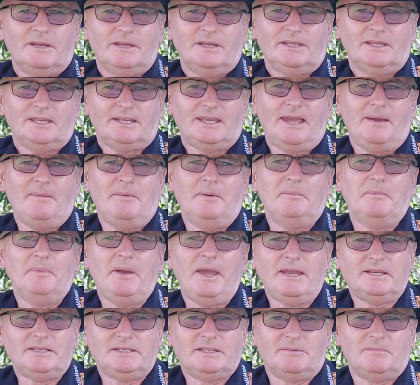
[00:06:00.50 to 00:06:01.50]
They're coming
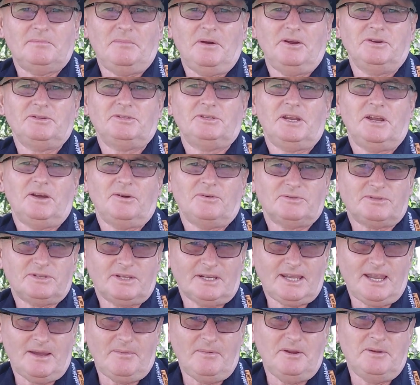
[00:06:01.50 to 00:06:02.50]
back to motels. They're
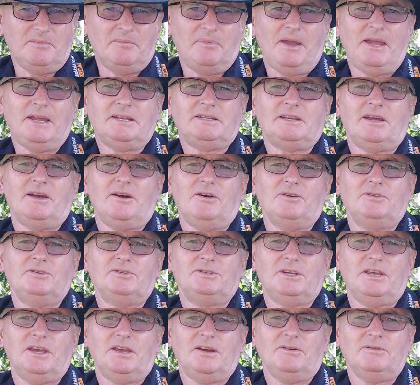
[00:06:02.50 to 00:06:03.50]
coming back to
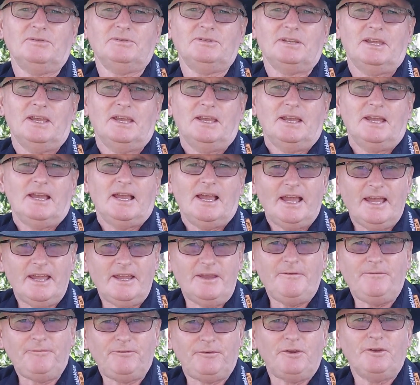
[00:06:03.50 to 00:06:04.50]
hotels
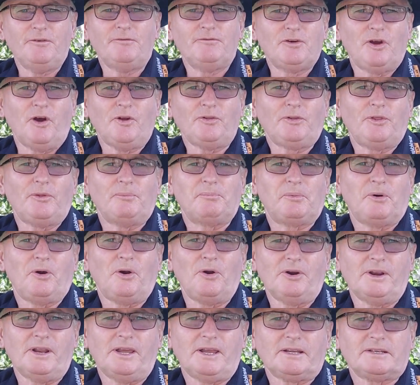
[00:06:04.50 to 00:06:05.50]
if you've got the
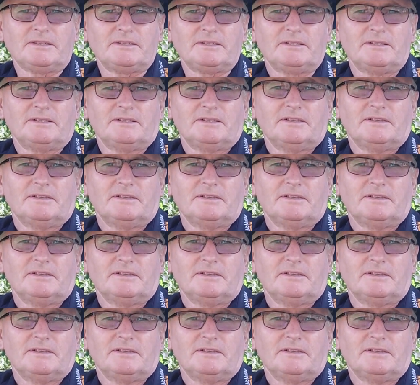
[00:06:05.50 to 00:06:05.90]
product.